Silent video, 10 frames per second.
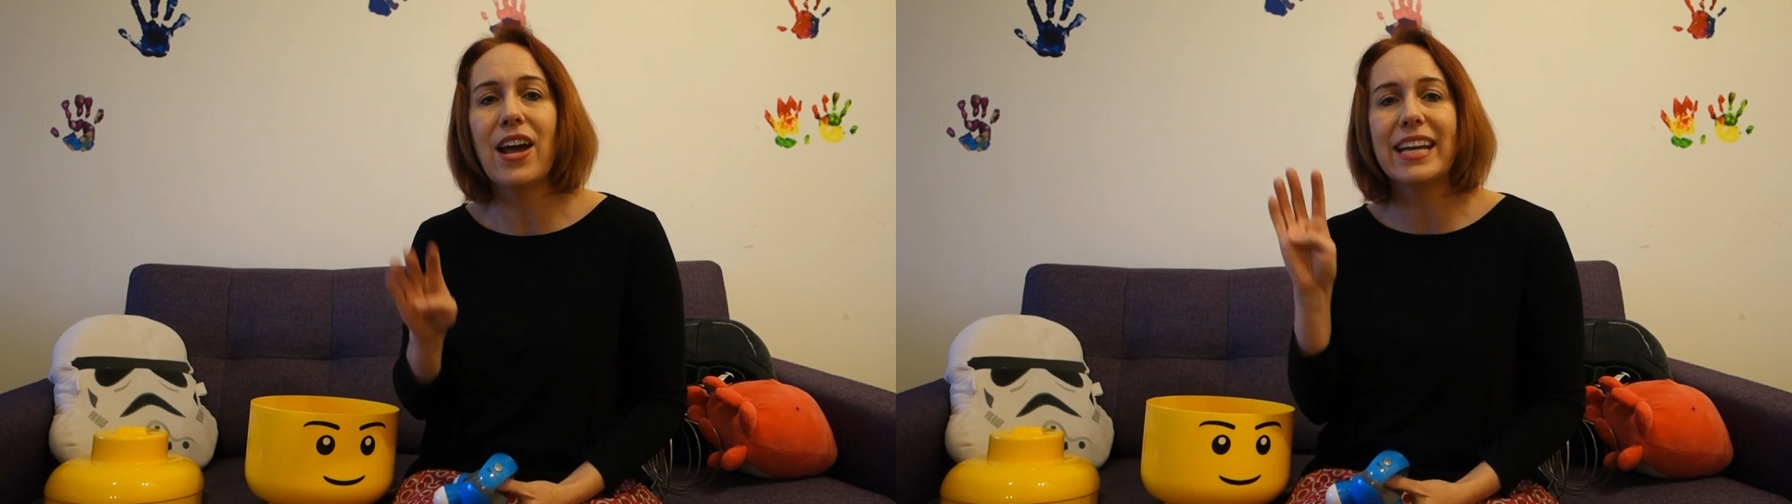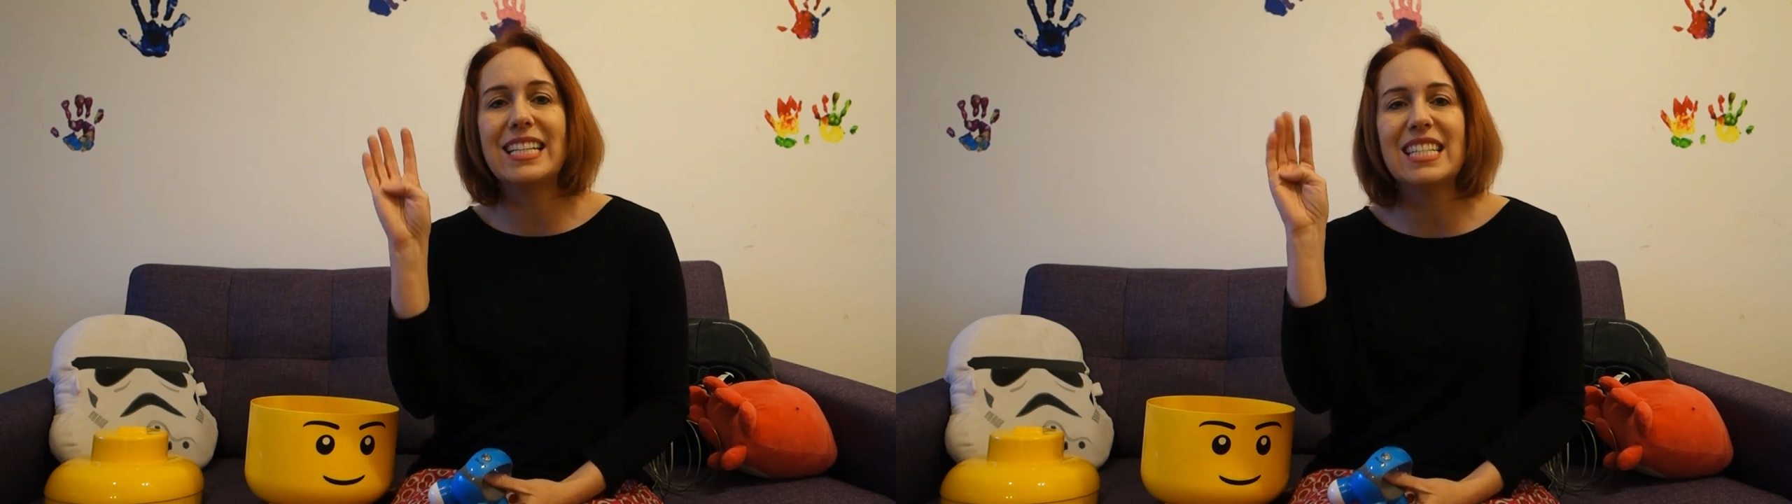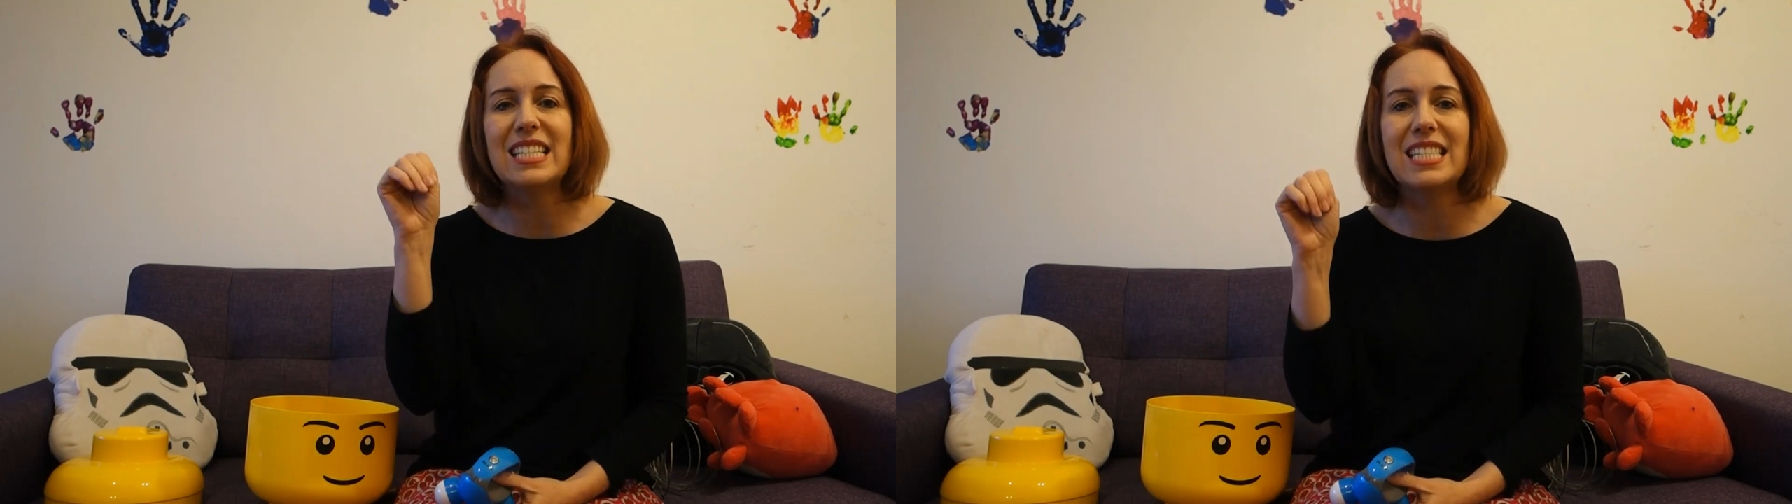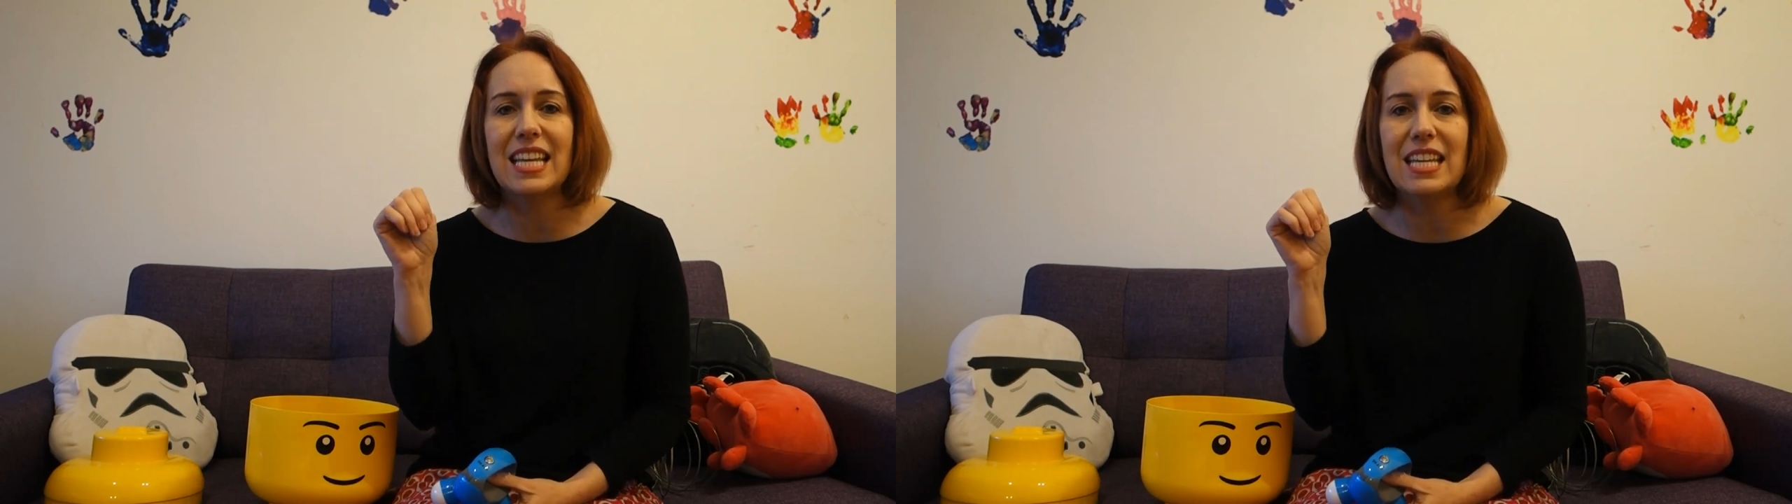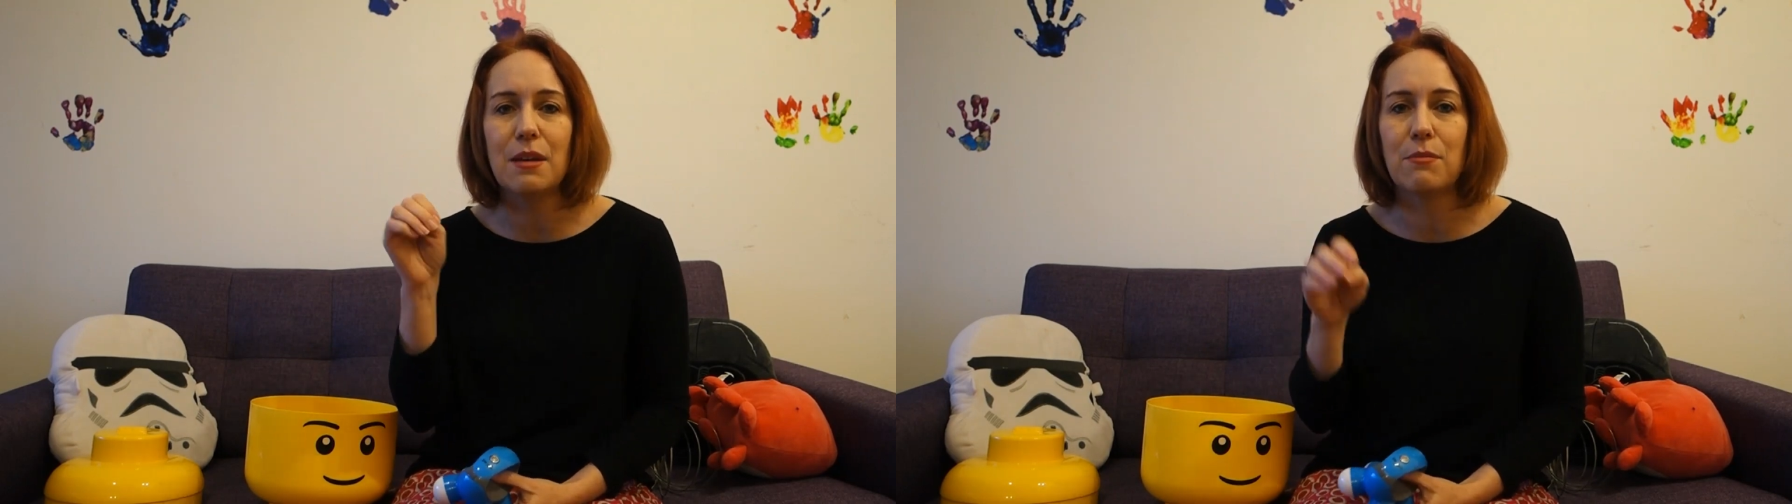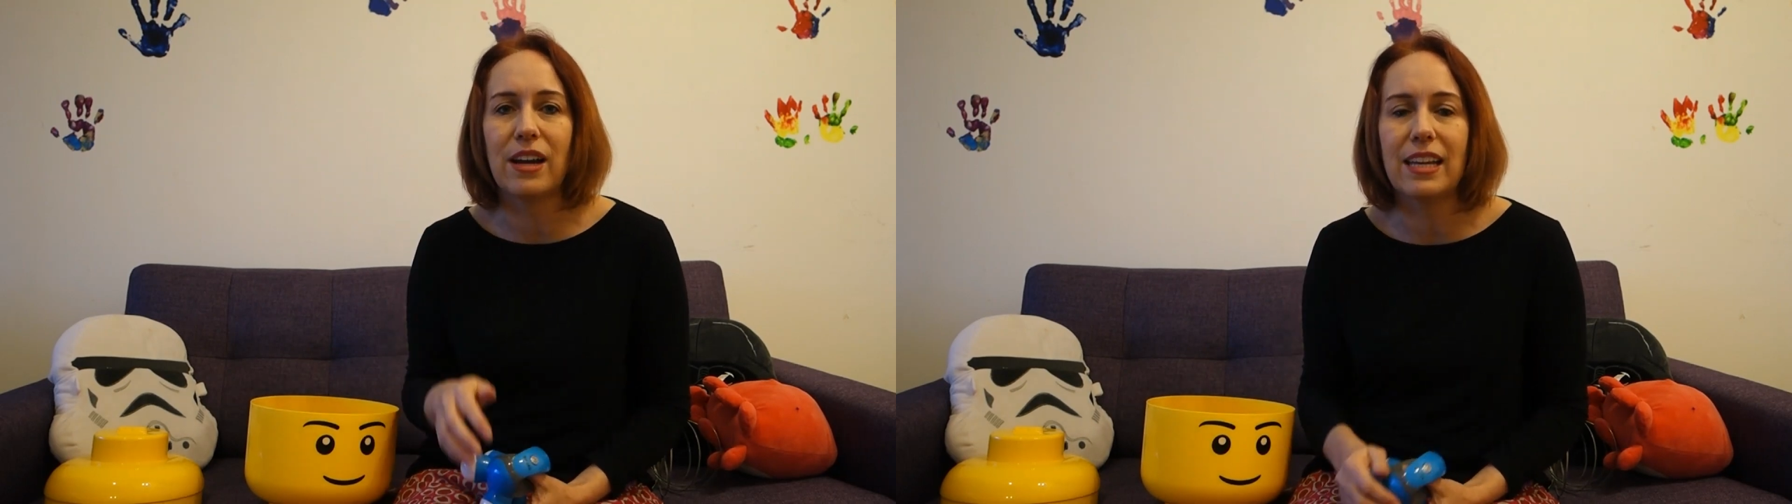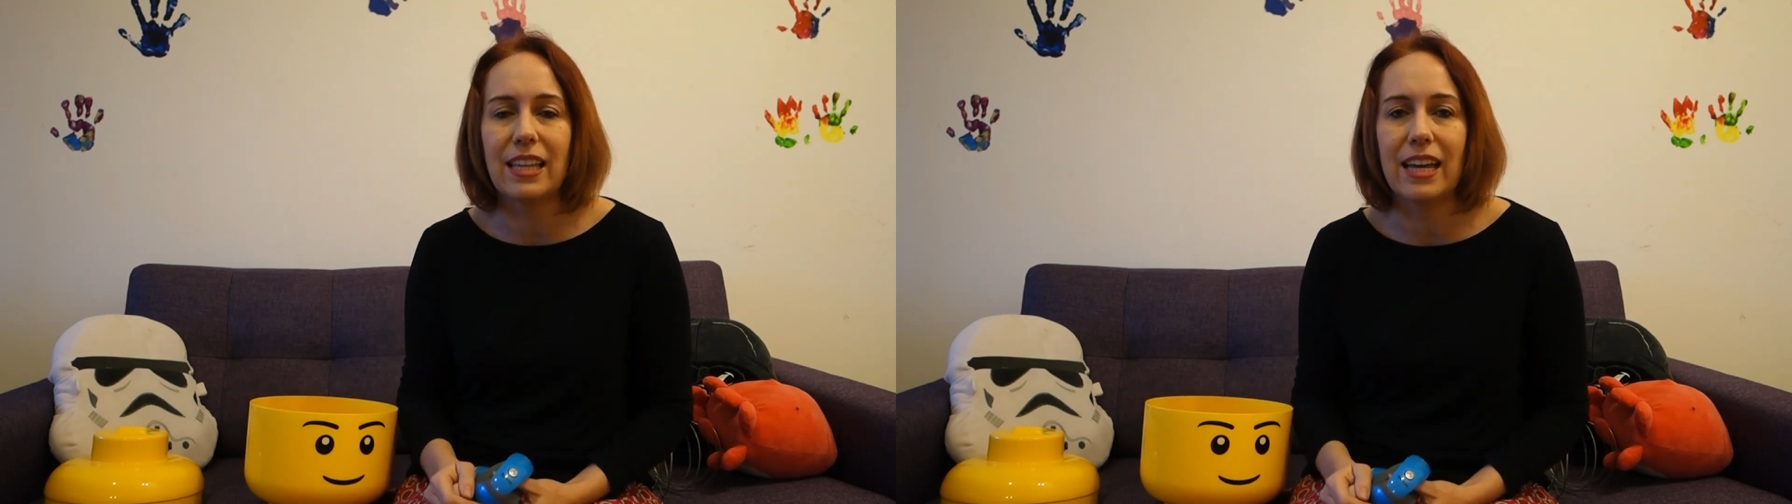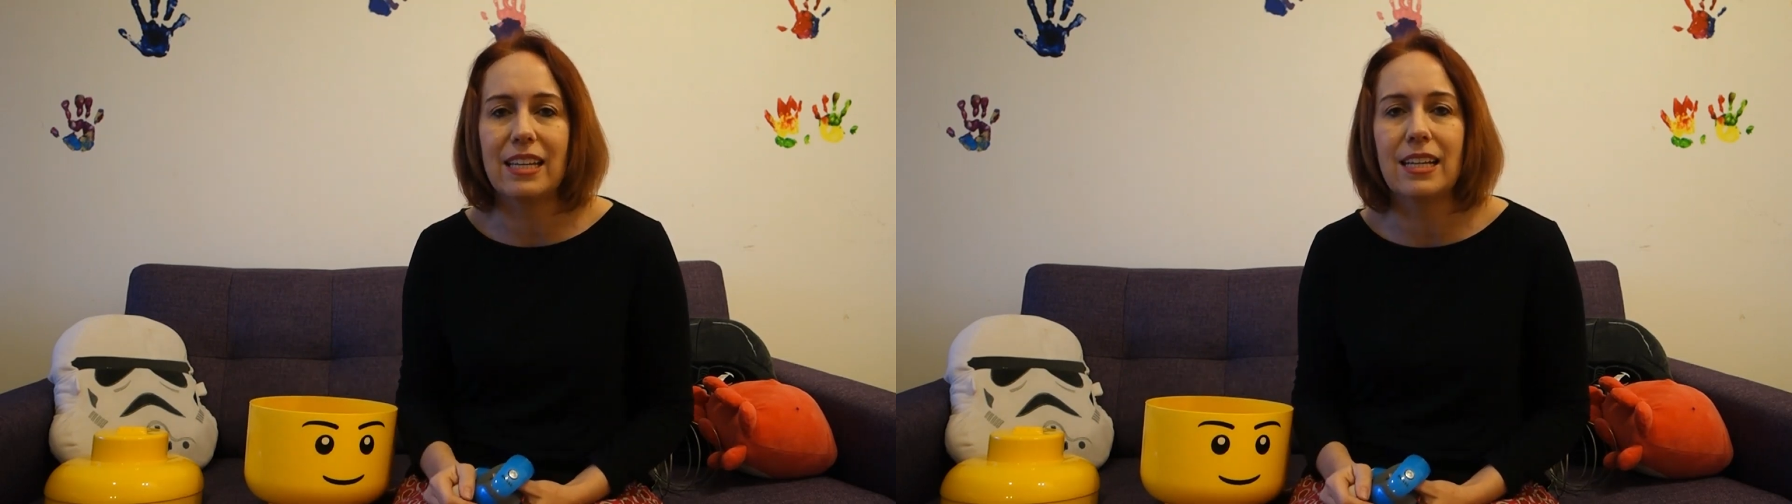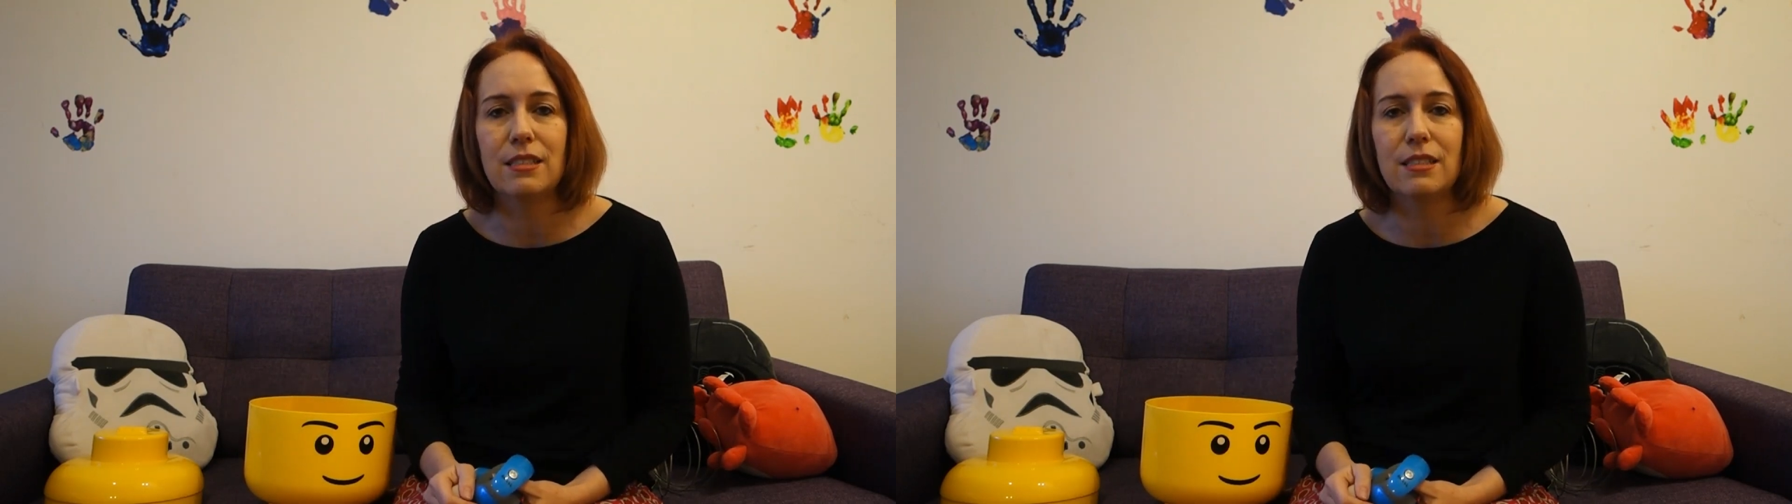I can just see them regulating.